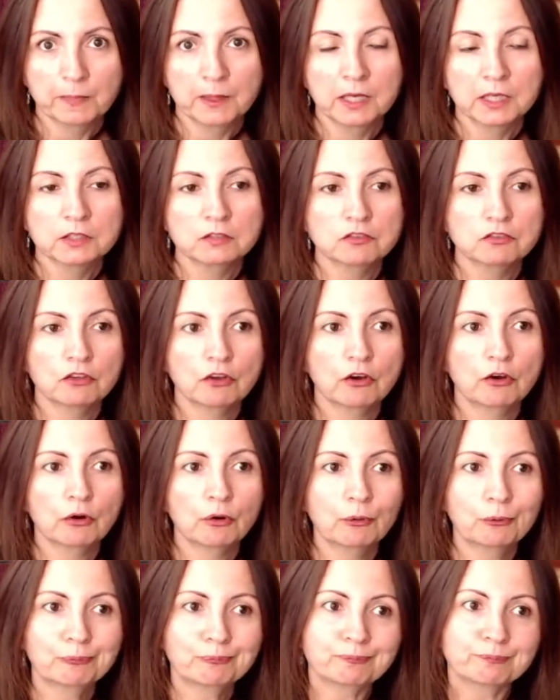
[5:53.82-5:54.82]

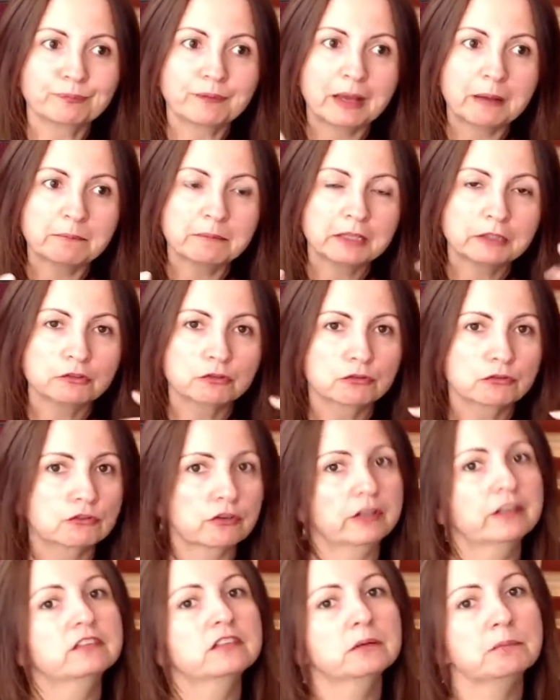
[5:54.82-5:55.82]
So I'm not too
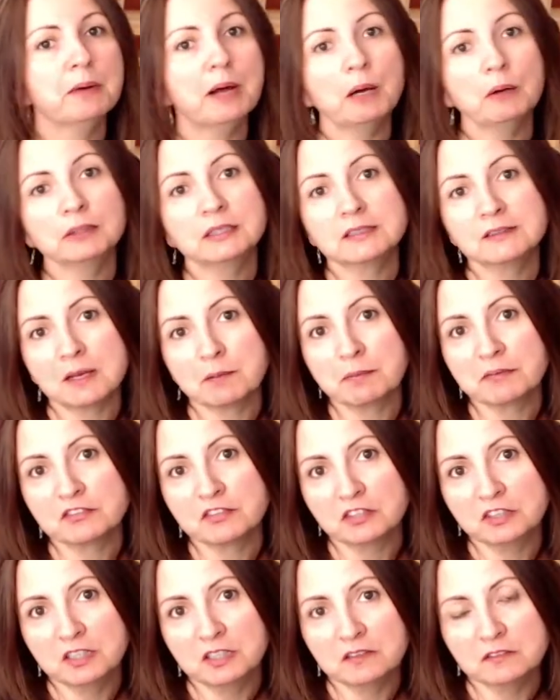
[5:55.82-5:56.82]
crazy about that type of
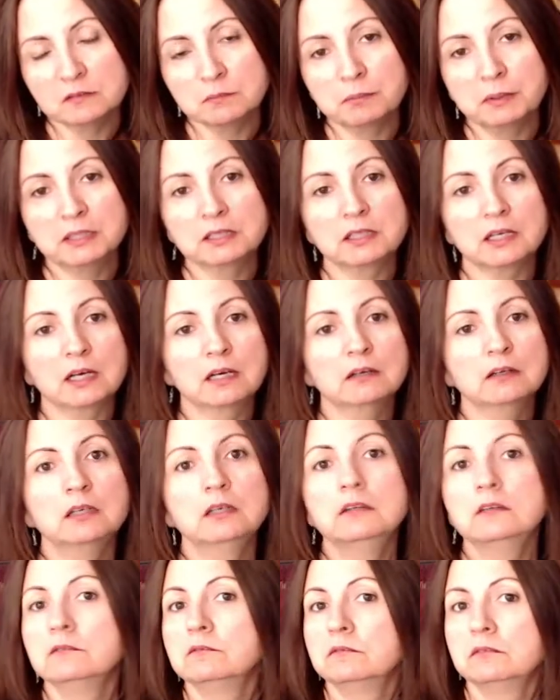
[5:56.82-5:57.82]
sardines, but
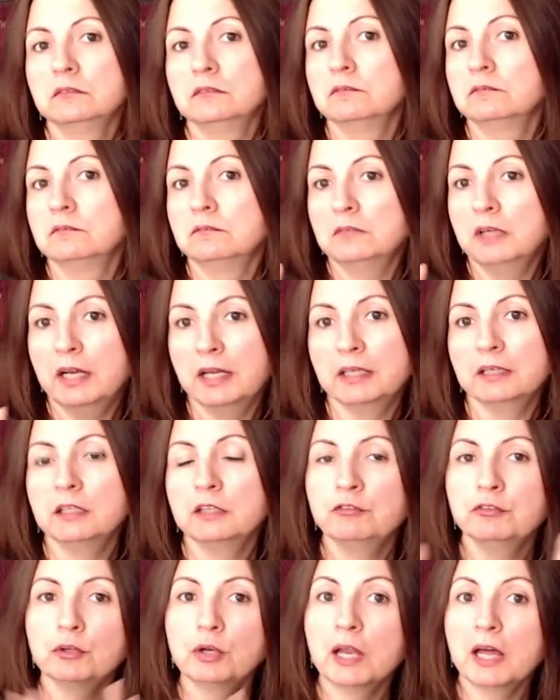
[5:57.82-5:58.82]
hey,
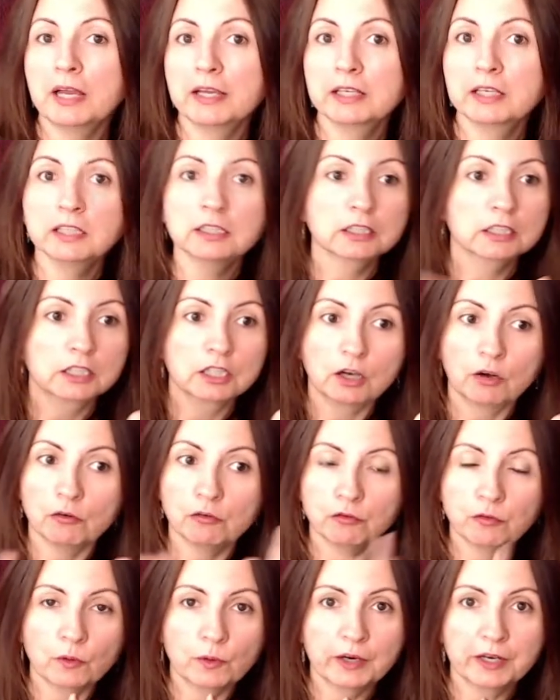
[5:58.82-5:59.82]
if you like it, go
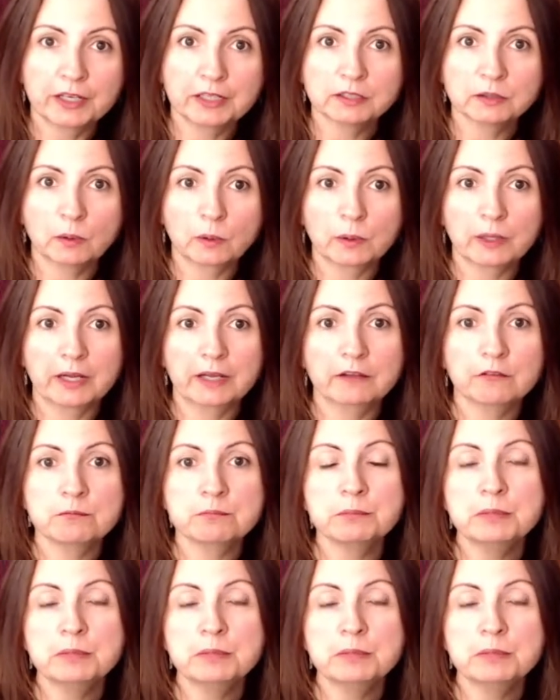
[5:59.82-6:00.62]
for it, okay?